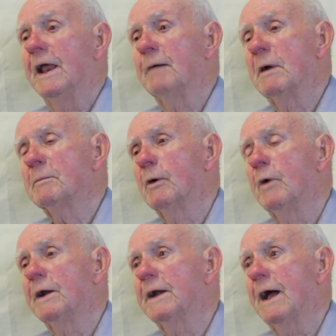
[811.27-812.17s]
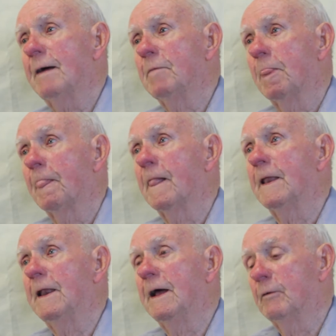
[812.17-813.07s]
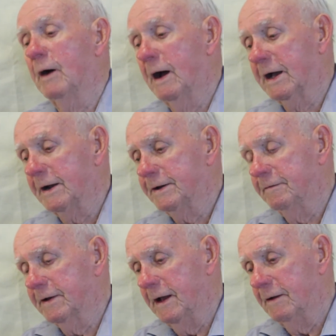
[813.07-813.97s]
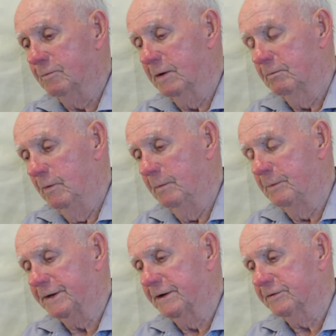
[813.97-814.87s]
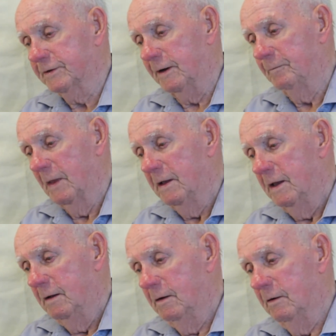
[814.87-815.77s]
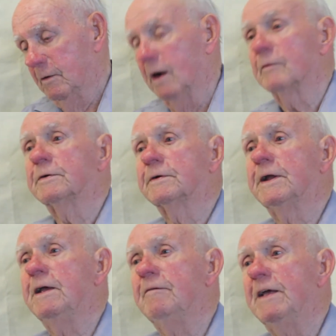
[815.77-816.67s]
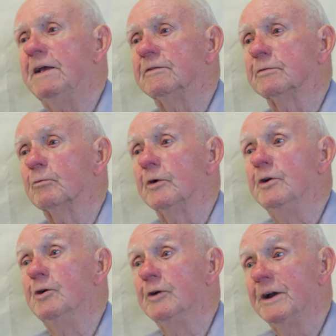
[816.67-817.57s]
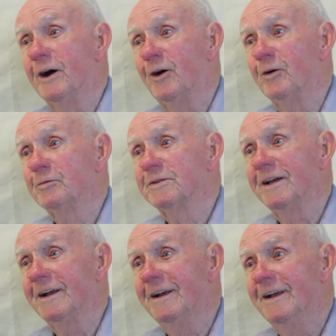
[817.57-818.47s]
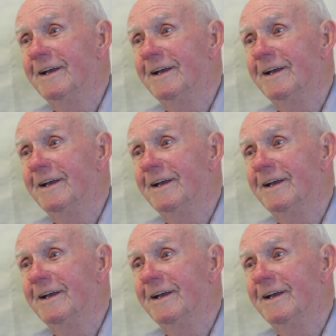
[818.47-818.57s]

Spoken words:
And I remember one time, and I got these guys, we put this, TVs were new in the homes then.